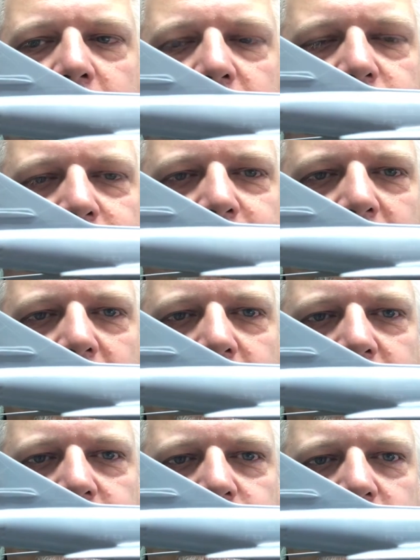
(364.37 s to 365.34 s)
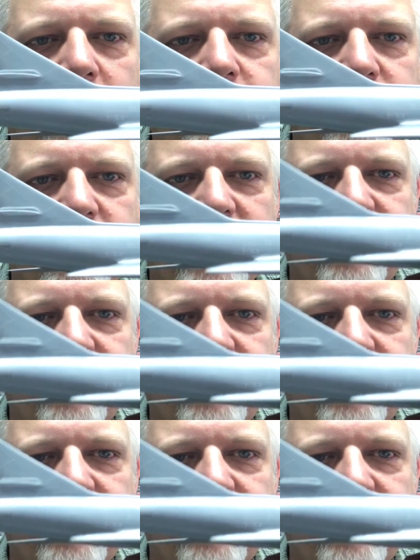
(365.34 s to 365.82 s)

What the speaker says: If you follow the instructions, they